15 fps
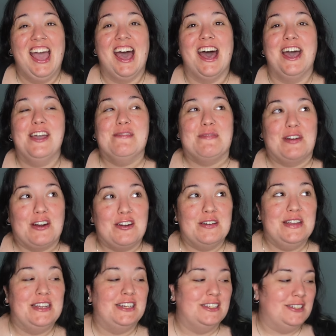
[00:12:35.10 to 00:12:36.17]
I am
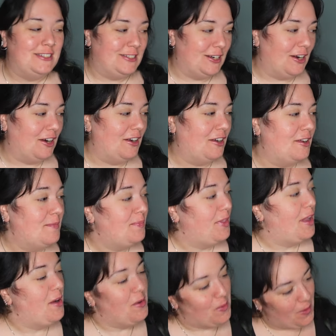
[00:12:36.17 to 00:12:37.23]
growing concerned.
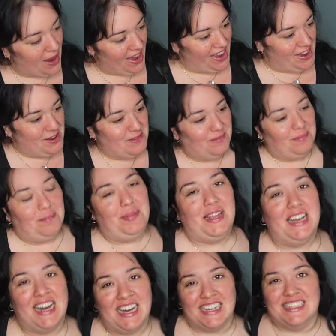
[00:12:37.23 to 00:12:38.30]
Why?
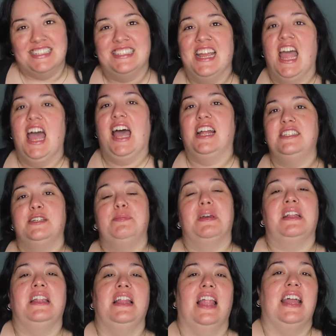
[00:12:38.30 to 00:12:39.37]
Because I
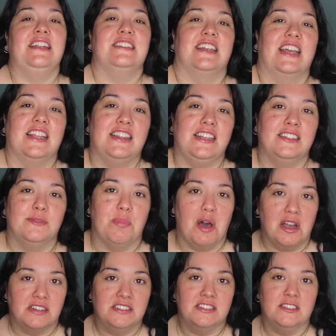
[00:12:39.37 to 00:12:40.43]
typically like to get these
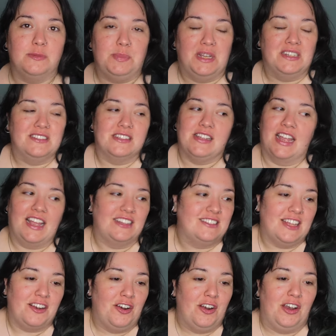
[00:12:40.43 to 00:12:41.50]
boxes because it's like I
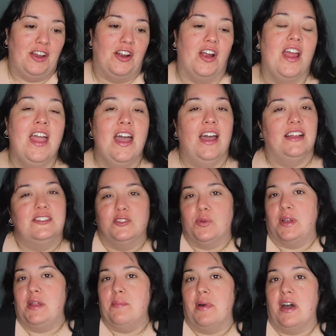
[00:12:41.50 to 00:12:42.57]
said earlier, it's
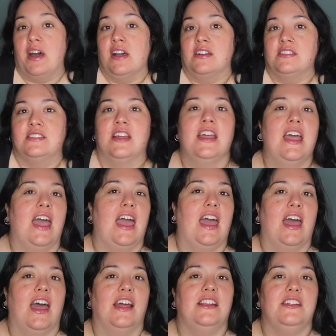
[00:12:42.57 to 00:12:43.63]
20 bucks
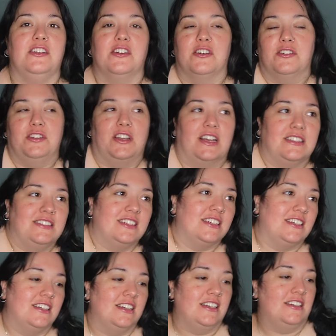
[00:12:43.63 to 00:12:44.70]
and you know, you get
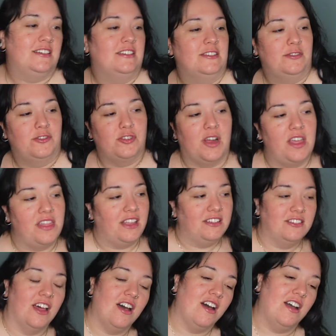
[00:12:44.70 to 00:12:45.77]
to try
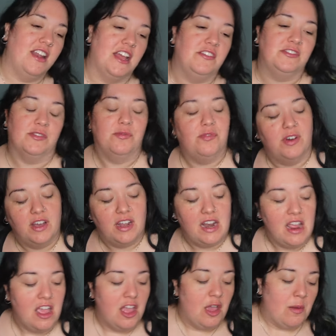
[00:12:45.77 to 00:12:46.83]
things on, have some fun,
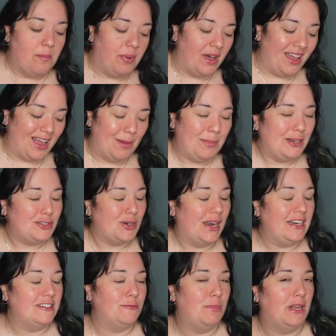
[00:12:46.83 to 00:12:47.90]
but I'm not
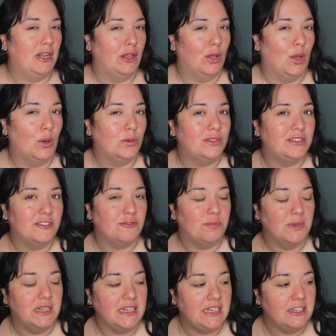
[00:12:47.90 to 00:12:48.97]
trying to spend loads of
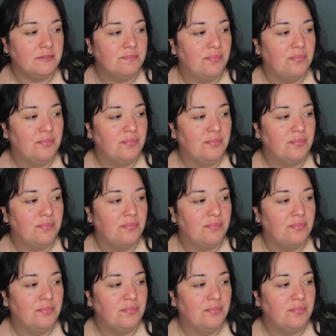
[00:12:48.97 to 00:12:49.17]
money